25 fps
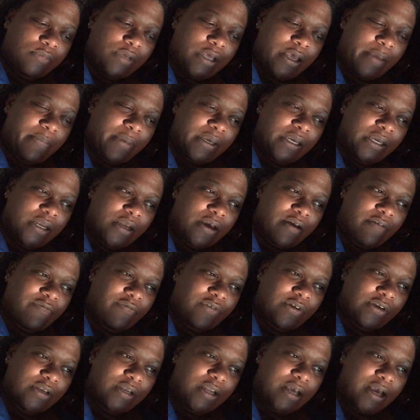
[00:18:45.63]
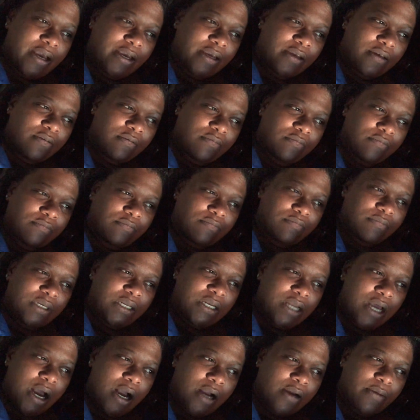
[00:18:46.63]
I mean, I feel like
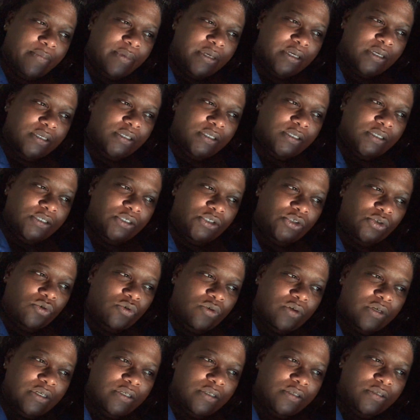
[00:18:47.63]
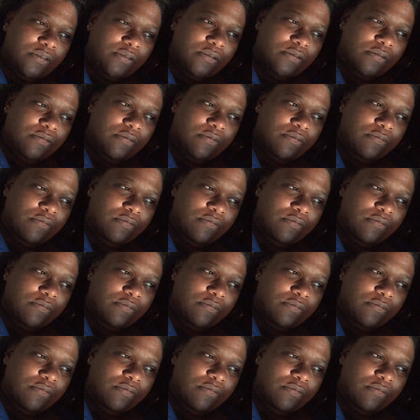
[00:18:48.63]
monogamy is a choice.